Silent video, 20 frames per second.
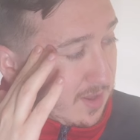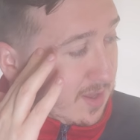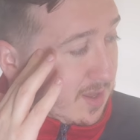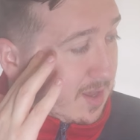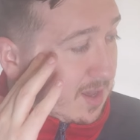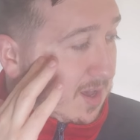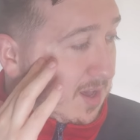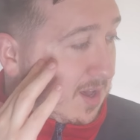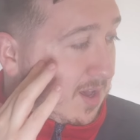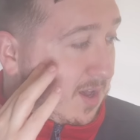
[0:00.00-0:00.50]

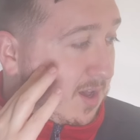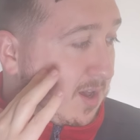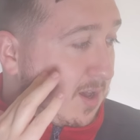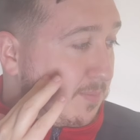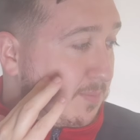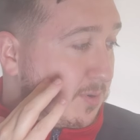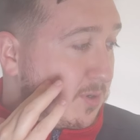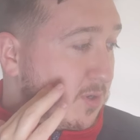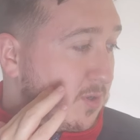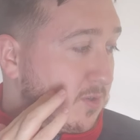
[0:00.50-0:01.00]

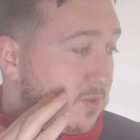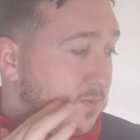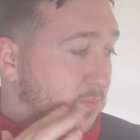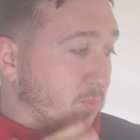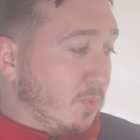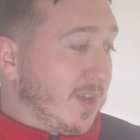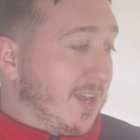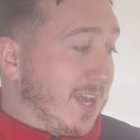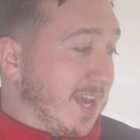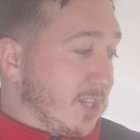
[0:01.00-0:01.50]

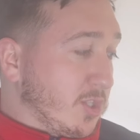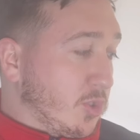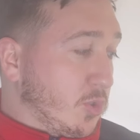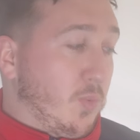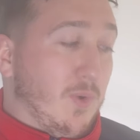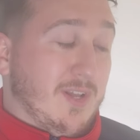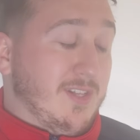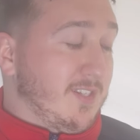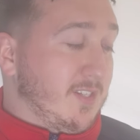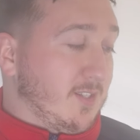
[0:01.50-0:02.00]
Because we had
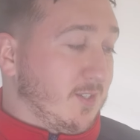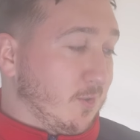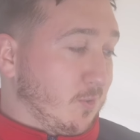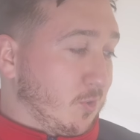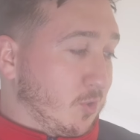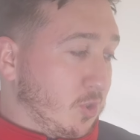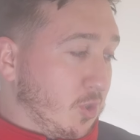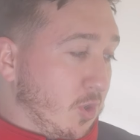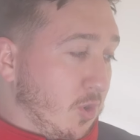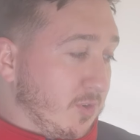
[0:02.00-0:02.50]
22
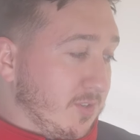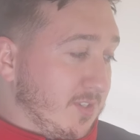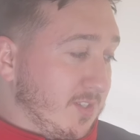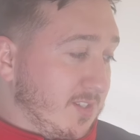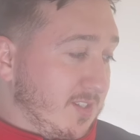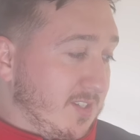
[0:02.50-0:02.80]
shots,